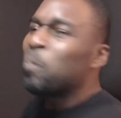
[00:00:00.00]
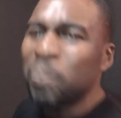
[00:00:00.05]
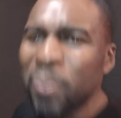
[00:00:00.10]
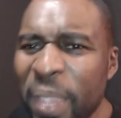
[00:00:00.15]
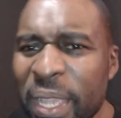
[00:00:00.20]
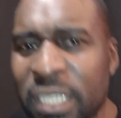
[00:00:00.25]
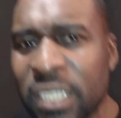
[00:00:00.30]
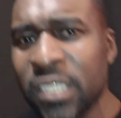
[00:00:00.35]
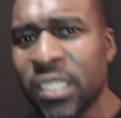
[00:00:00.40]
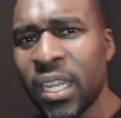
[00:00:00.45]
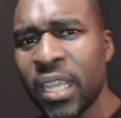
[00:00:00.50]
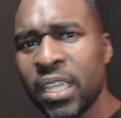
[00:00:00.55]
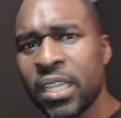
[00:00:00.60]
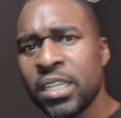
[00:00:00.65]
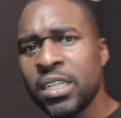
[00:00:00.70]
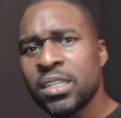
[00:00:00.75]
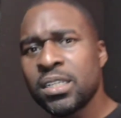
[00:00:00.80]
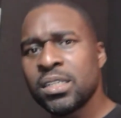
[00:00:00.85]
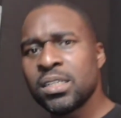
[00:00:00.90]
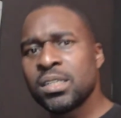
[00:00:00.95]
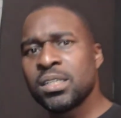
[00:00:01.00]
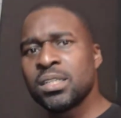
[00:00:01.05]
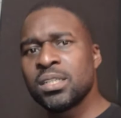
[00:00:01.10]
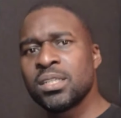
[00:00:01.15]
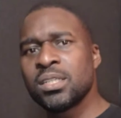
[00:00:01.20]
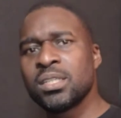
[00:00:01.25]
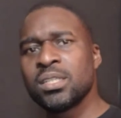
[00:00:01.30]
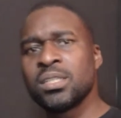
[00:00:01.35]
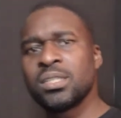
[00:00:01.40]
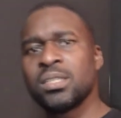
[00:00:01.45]
bitch, nigga.
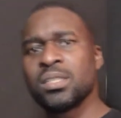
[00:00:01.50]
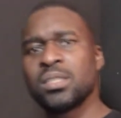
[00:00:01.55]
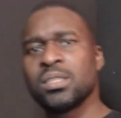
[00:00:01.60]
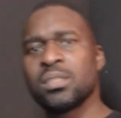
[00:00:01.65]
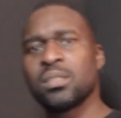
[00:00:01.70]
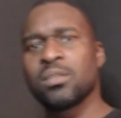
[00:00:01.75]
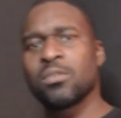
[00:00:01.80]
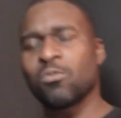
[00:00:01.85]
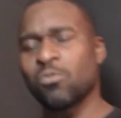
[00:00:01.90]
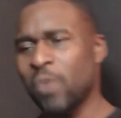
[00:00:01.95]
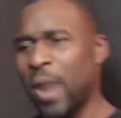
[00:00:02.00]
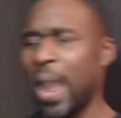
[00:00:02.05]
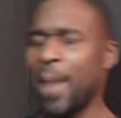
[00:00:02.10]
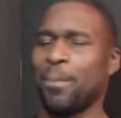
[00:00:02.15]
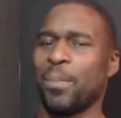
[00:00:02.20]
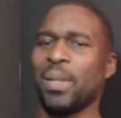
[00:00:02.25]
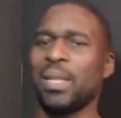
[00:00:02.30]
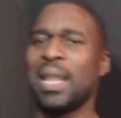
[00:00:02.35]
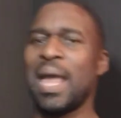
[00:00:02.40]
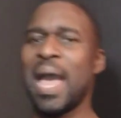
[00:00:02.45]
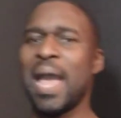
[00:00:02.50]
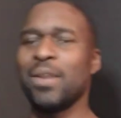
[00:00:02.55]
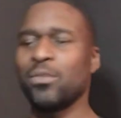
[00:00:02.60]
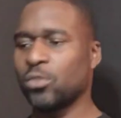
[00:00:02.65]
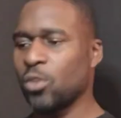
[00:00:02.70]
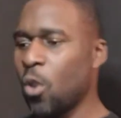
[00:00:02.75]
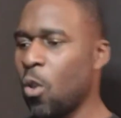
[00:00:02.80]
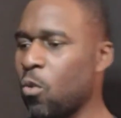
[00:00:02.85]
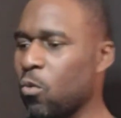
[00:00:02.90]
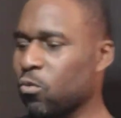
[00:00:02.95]
Rap a
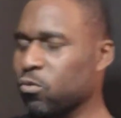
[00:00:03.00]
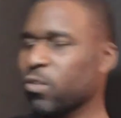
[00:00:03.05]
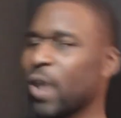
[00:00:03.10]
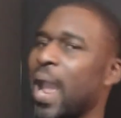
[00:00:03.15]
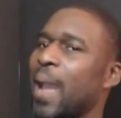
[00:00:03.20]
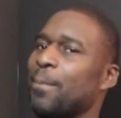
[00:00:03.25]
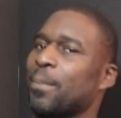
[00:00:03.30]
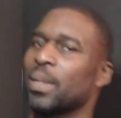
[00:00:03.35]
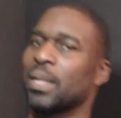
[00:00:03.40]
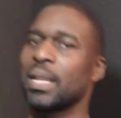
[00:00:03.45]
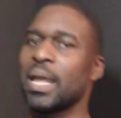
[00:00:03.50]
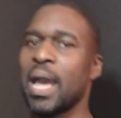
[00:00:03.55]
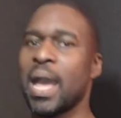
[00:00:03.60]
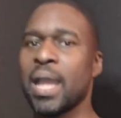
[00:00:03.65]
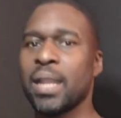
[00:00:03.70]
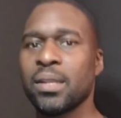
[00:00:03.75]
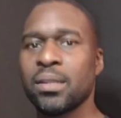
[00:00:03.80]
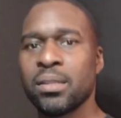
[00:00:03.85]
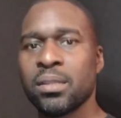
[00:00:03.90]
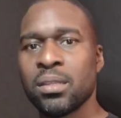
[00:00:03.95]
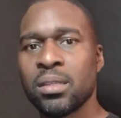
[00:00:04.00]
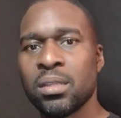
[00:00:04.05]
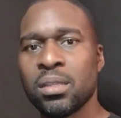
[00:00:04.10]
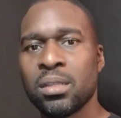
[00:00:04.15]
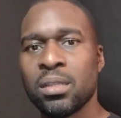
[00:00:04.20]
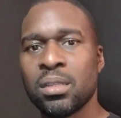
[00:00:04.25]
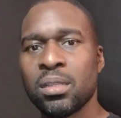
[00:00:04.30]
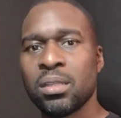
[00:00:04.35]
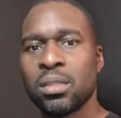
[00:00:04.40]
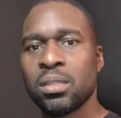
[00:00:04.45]
lot, don't rap a lot.
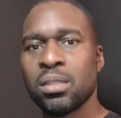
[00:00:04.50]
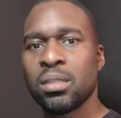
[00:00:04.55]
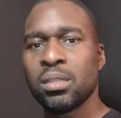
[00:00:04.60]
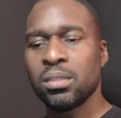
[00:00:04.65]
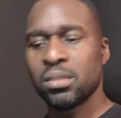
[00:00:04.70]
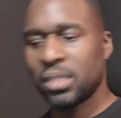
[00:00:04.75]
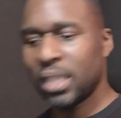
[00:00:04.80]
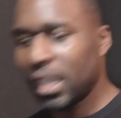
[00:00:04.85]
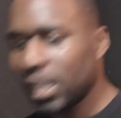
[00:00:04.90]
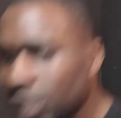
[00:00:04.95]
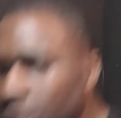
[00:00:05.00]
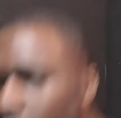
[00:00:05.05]
They